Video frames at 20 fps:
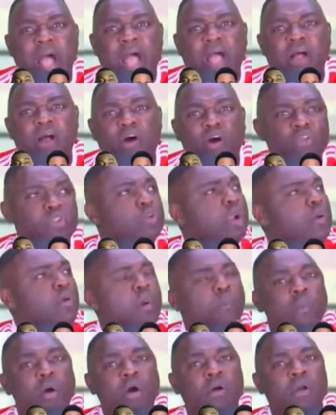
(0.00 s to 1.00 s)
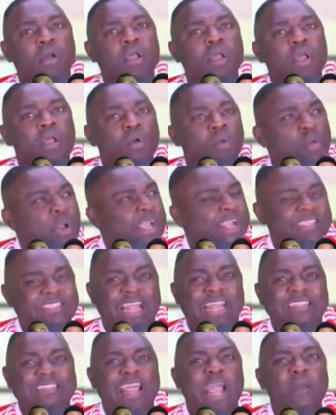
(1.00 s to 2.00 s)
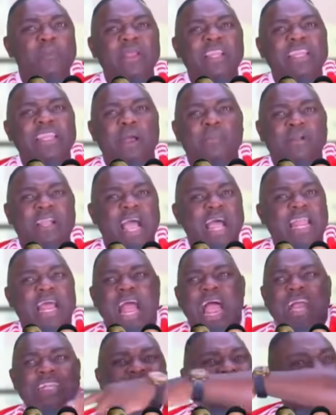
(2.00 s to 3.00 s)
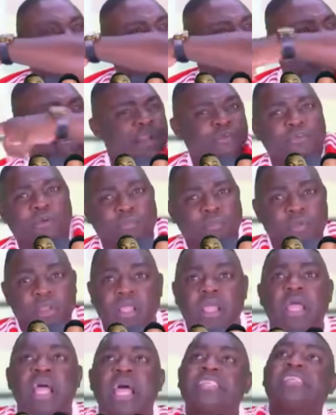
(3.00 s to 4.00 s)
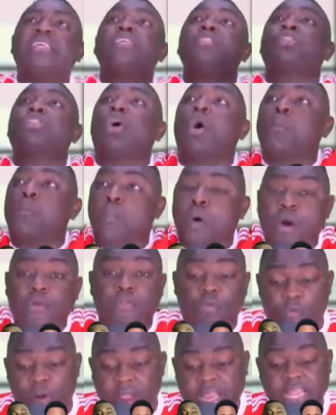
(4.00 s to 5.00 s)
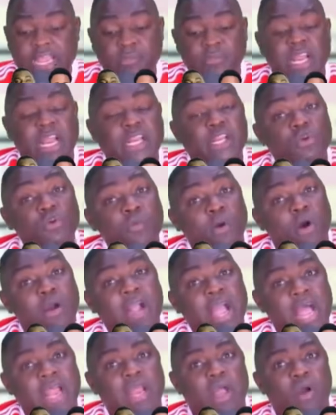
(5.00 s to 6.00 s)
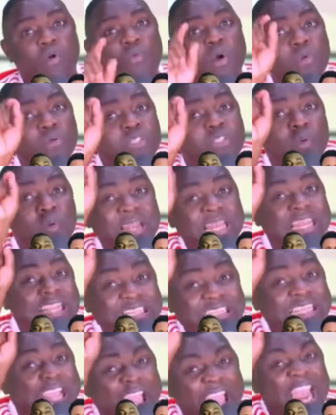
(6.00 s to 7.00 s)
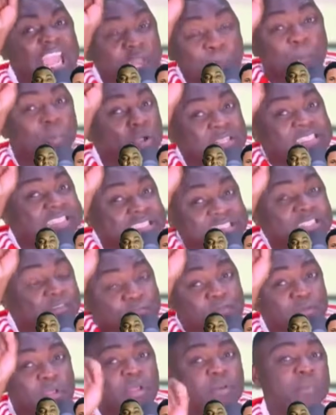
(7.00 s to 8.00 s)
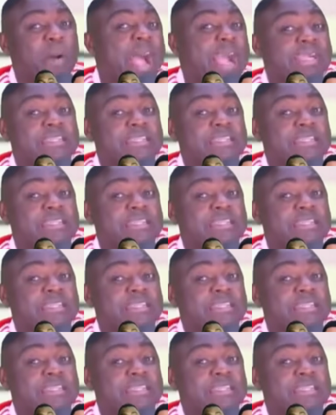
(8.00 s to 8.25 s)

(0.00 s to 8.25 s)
Osrano bo we get time bin in Ghana ajantira nyom since so born you want him Daddy Lumba or Ghana when we say we lead any positive pact